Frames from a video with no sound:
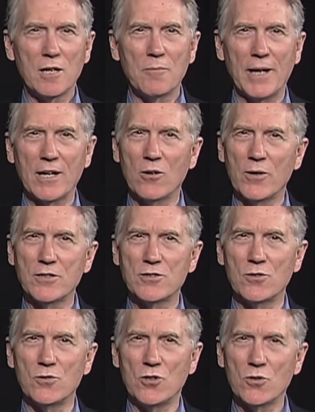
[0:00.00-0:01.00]
by going
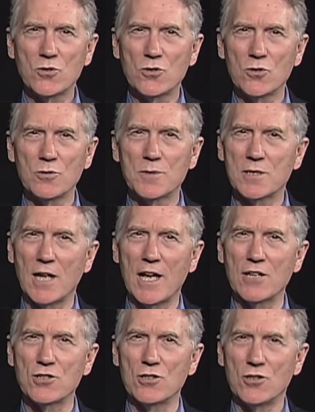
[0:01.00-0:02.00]
to youtube slash